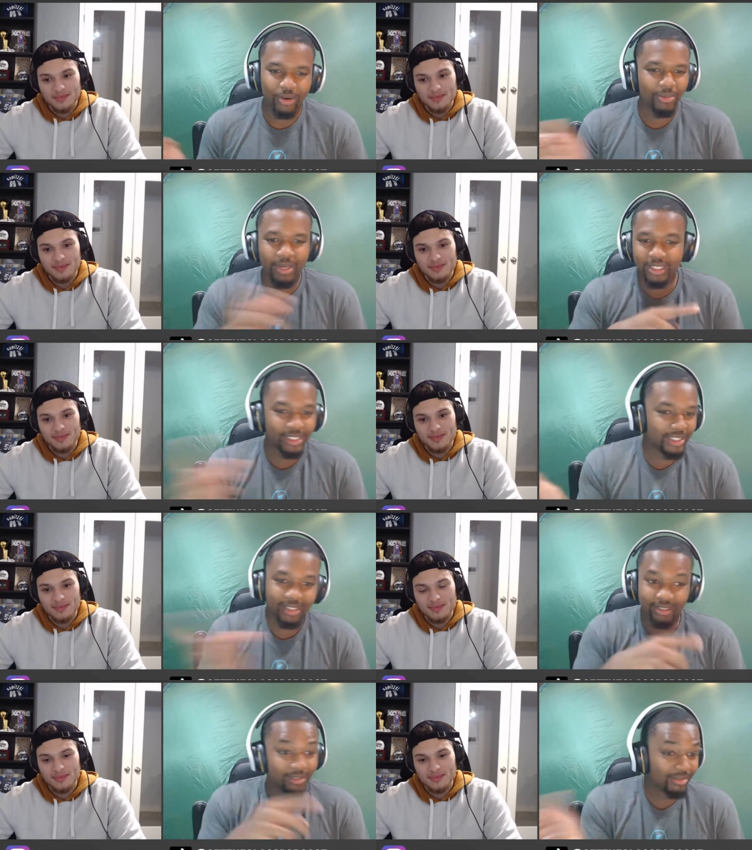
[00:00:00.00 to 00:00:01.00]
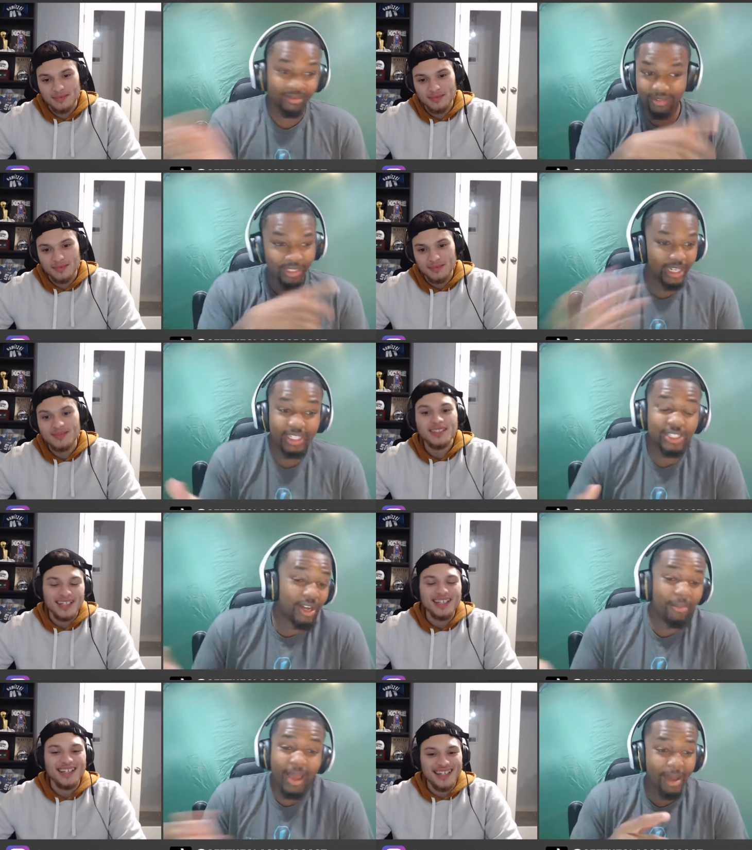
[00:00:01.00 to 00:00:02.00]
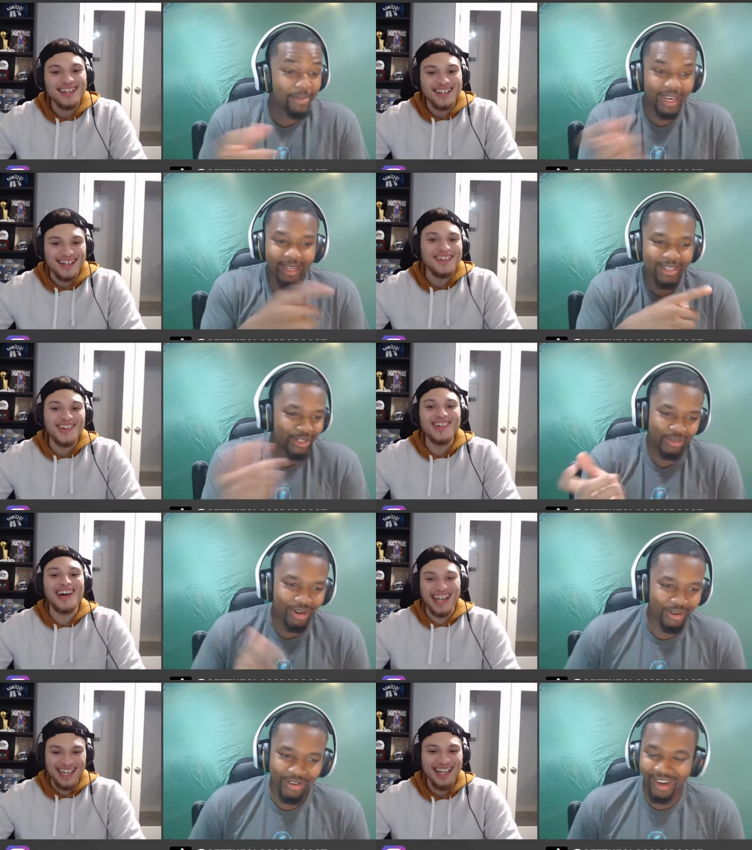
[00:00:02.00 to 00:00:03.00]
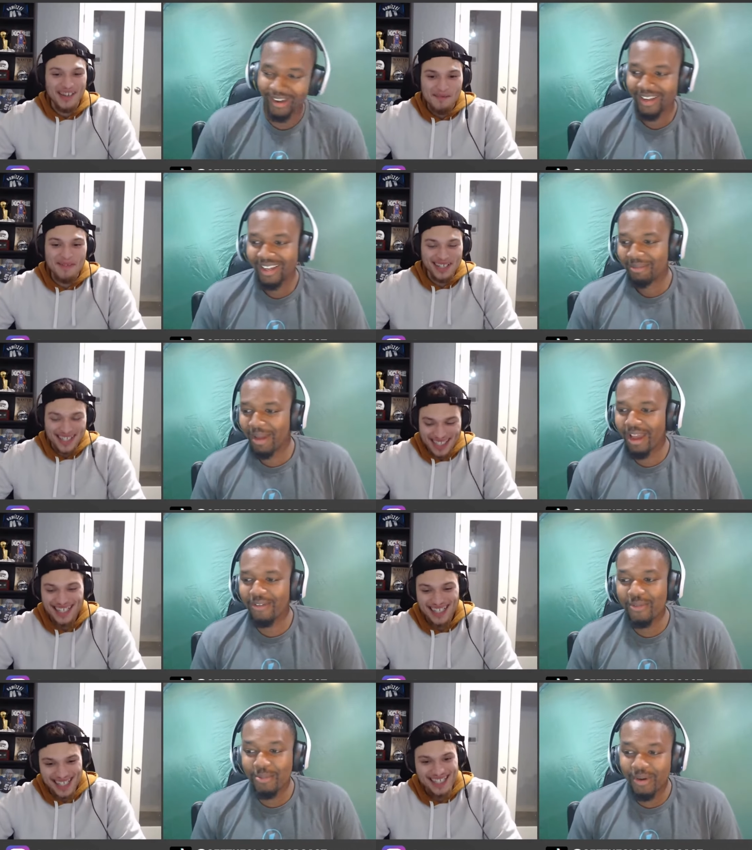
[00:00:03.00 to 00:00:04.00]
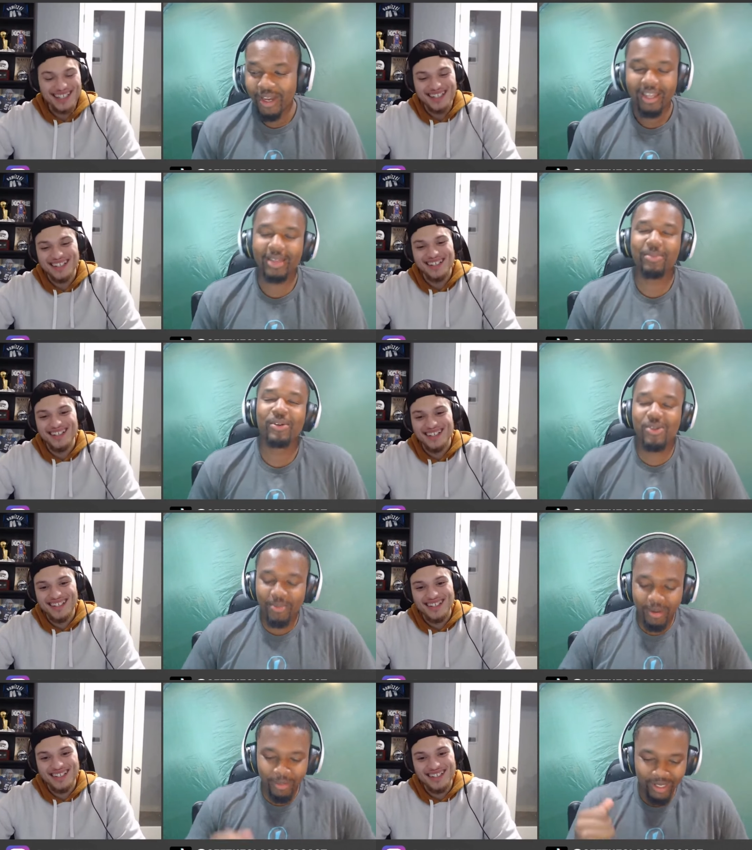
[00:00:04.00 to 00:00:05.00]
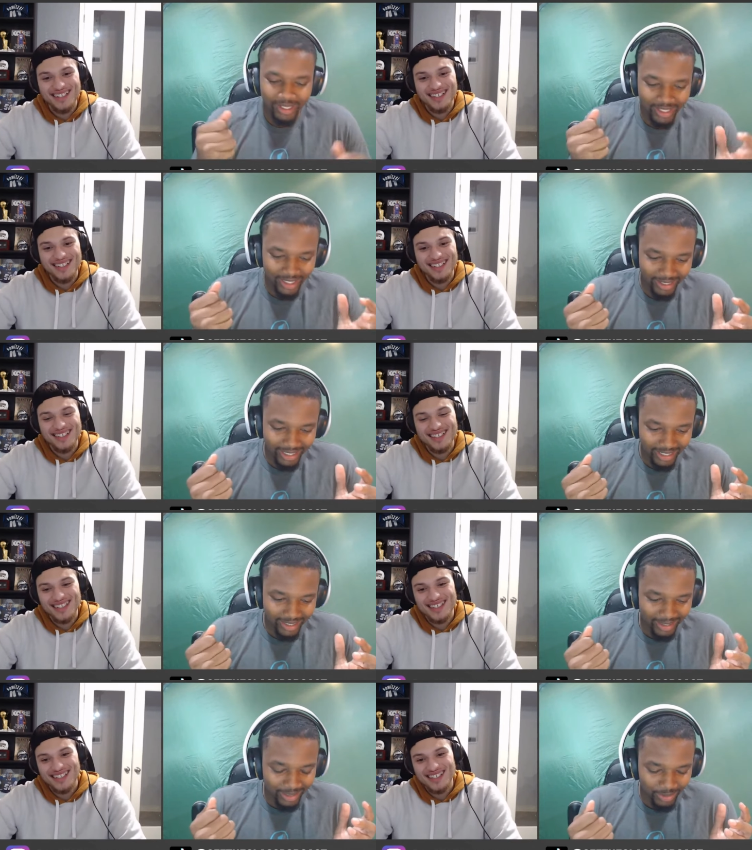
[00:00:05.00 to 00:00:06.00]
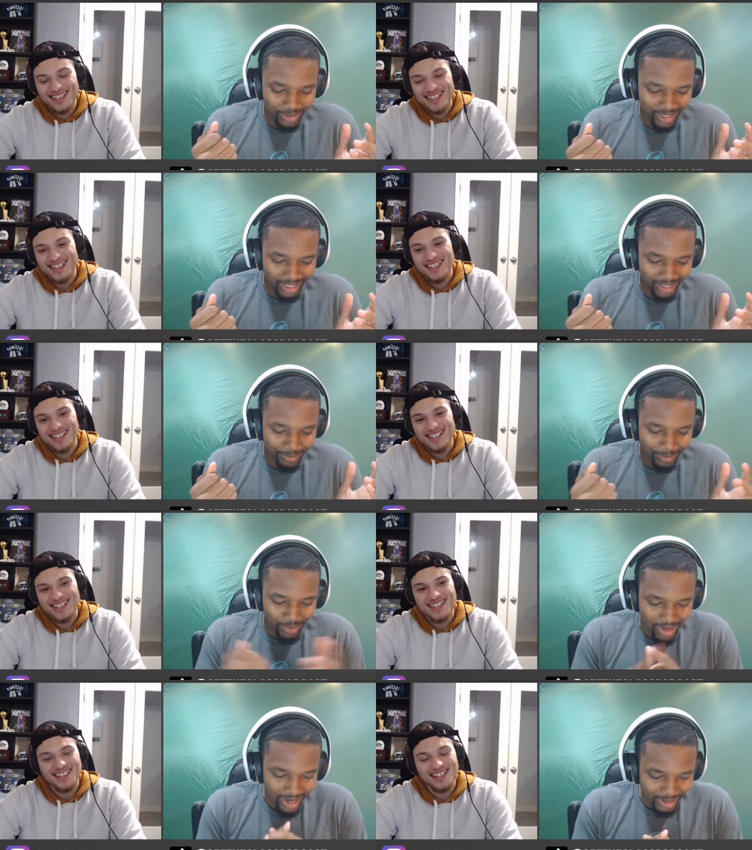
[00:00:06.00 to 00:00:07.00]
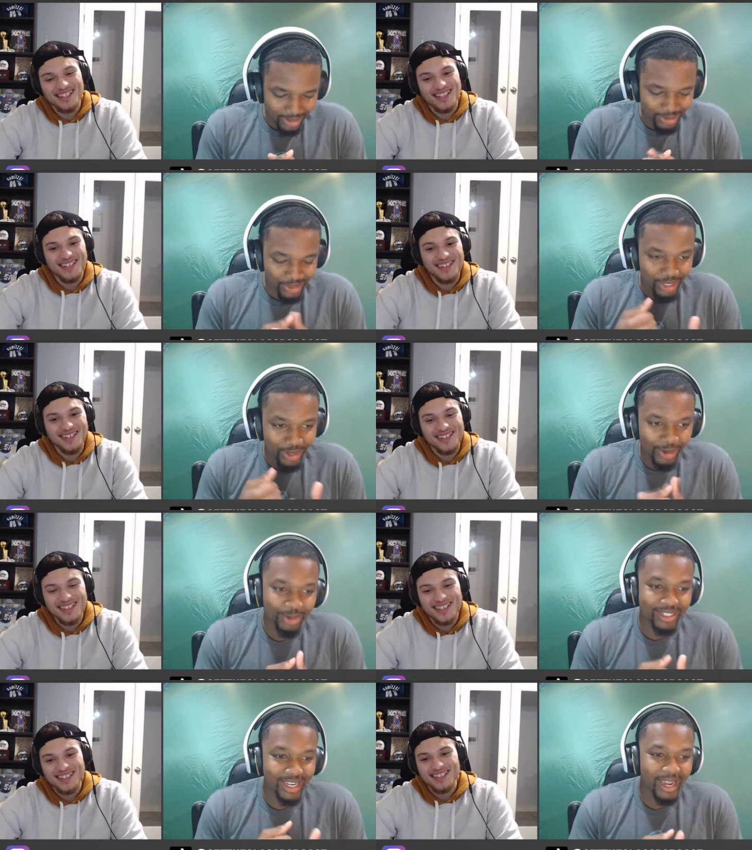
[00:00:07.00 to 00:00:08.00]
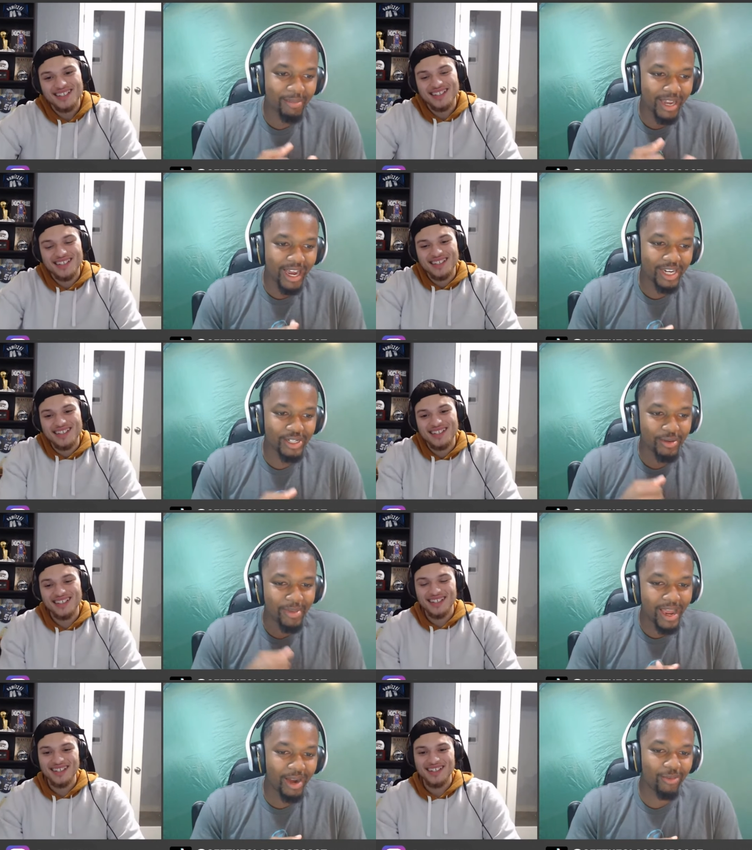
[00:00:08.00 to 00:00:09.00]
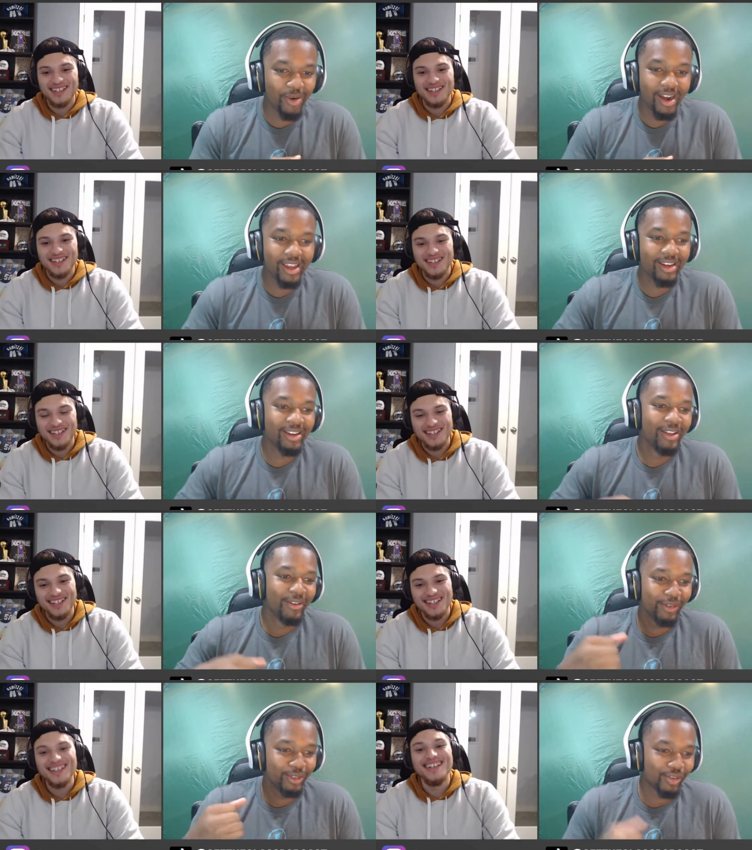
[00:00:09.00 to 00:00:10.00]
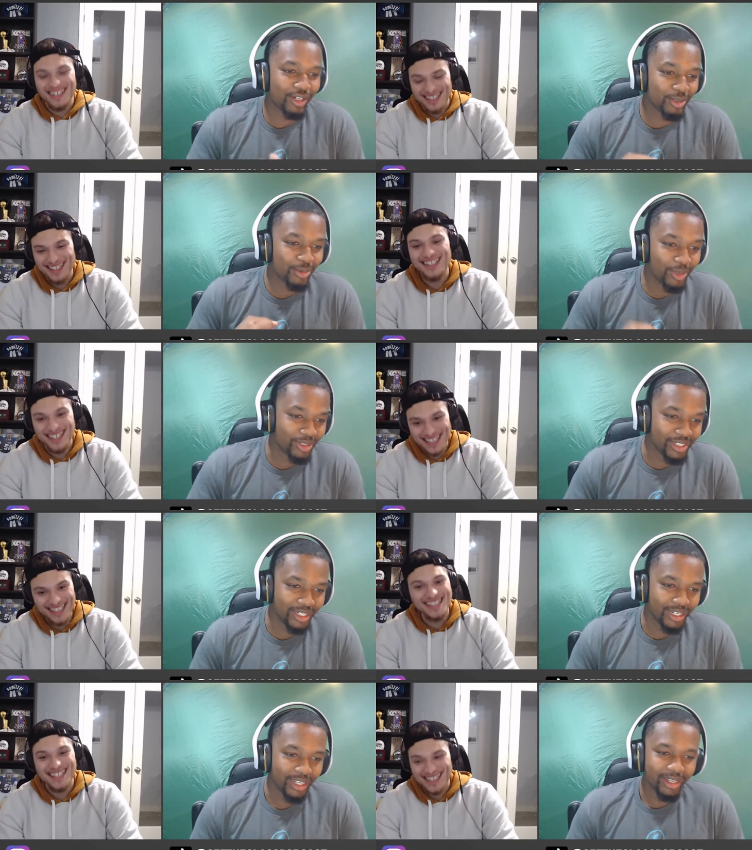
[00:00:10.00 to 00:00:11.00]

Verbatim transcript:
Speaker 1: bunch of just. At least something happened. Like you just running right. around. Bad football. Like bro, you remember the the was it the Broncos Colts game last year? Matt Ryan versus Russell Wilson.